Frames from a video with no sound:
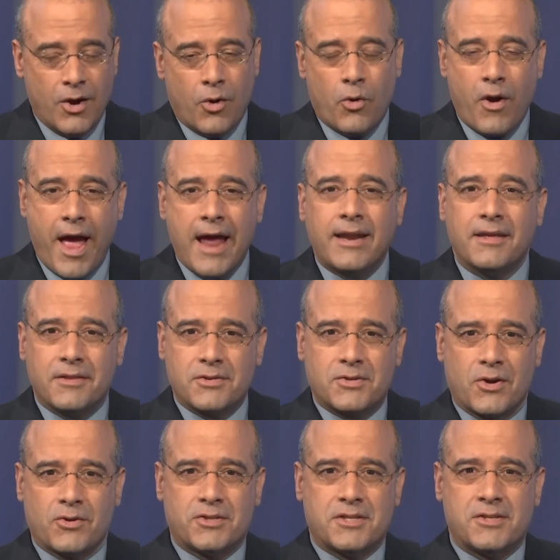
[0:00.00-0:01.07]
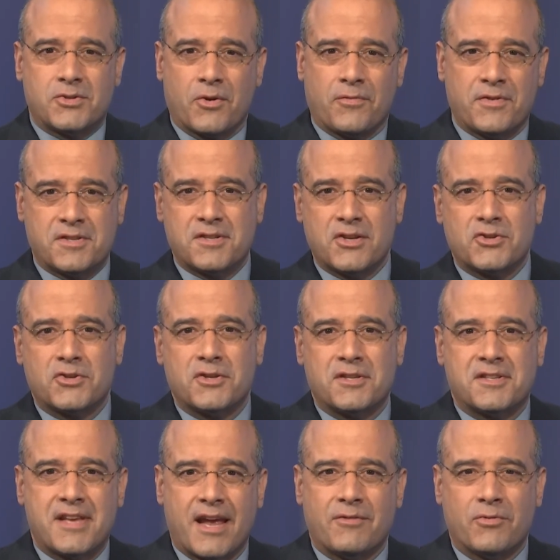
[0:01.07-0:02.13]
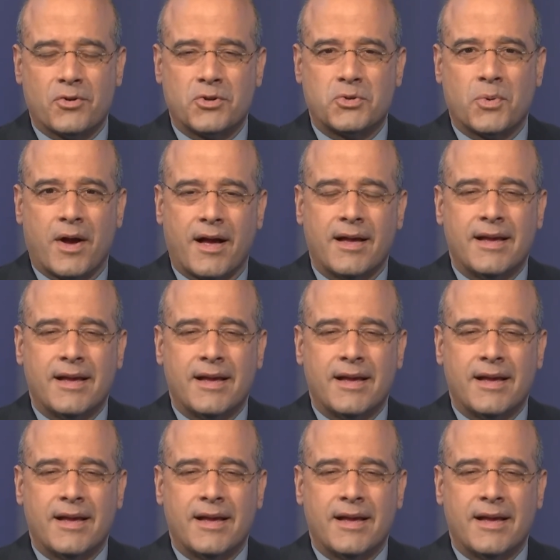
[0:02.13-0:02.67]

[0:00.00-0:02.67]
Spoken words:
or any of the surgeons or physicians at Virtua,